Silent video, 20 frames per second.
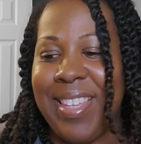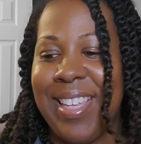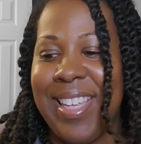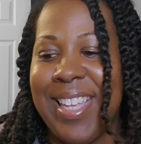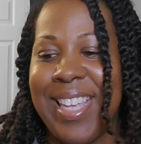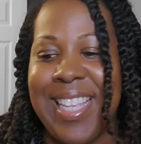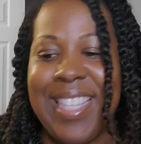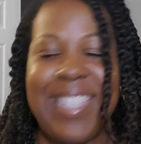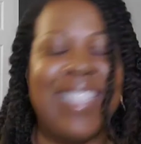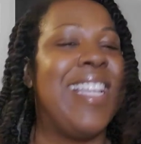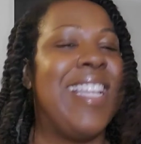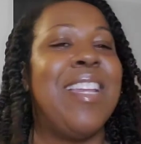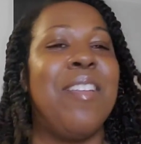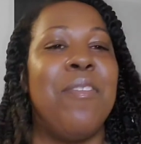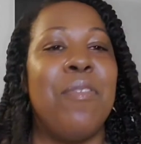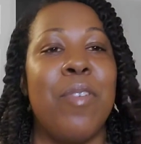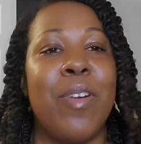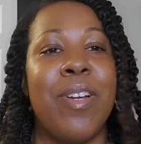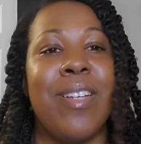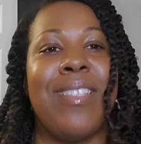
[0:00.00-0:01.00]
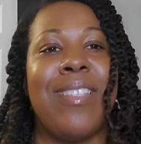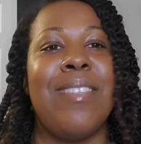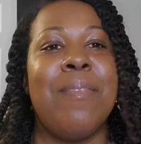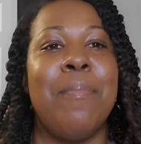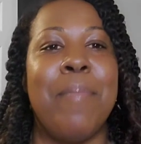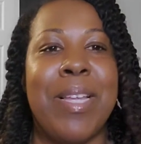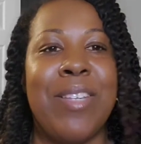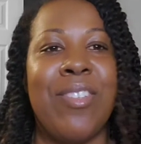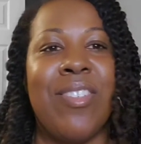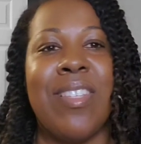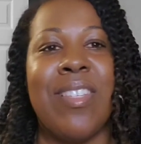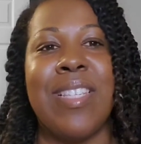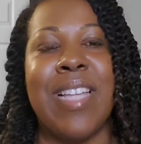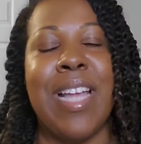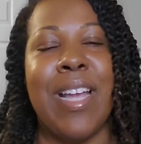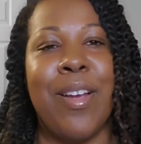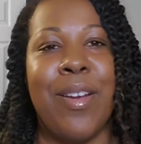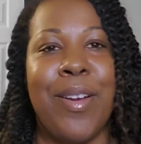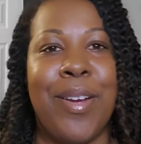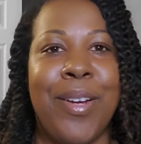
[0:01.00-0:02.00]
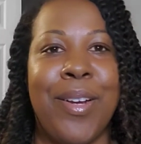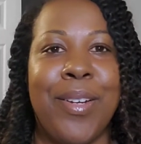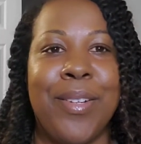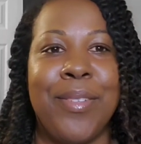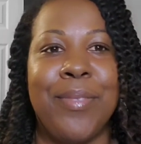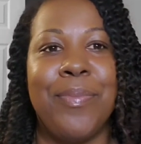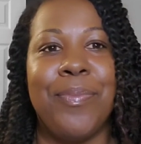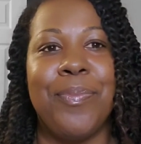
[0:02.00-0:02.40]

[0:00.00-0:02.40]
Instead, of course, mentions that her